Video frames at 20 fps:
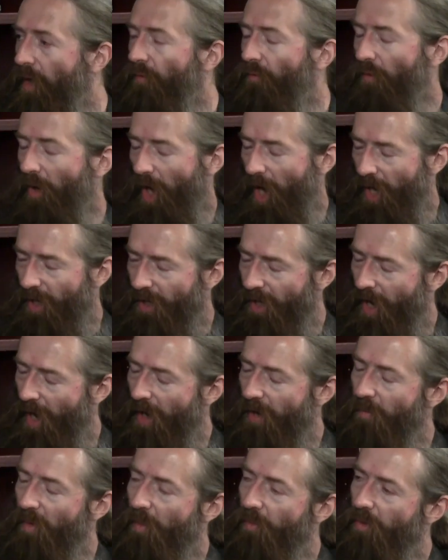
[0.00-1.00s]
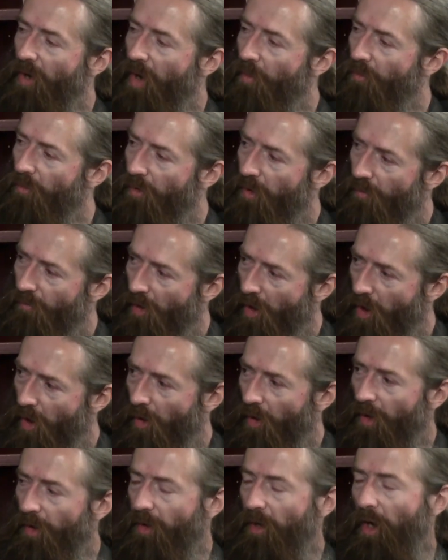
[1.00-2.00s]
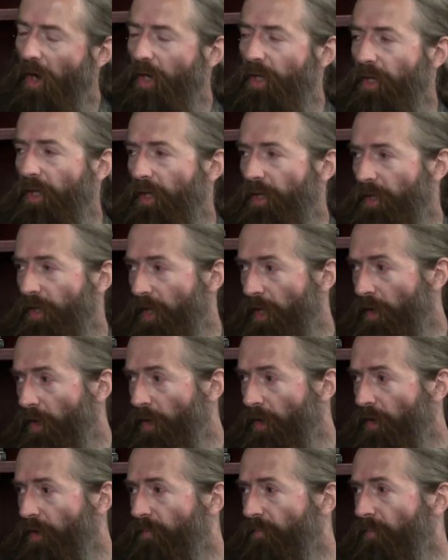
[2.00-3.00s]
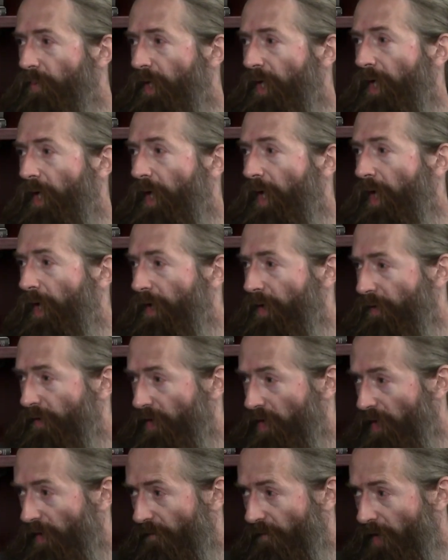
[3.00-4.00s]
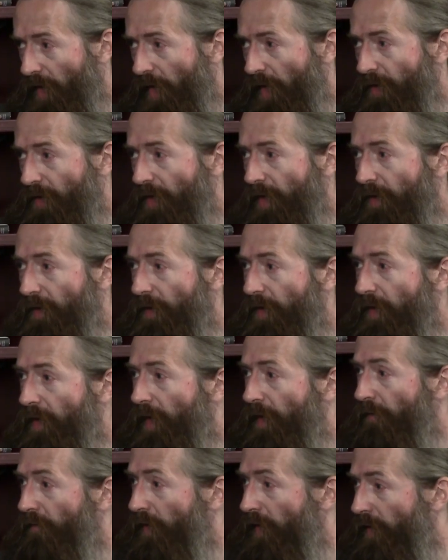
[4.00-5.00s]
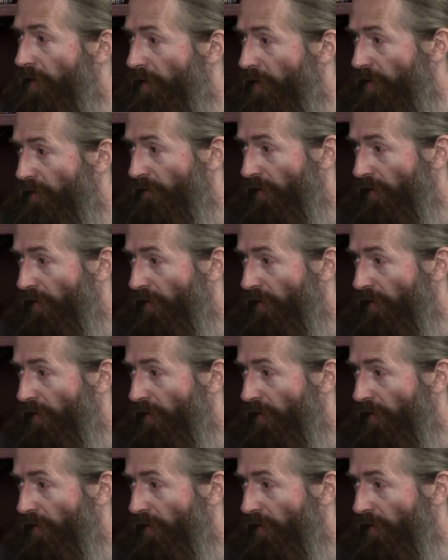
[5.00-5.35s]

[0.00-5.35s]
Right, yes. My primary role is going to continue to be as the Chief Scientist at SENS Research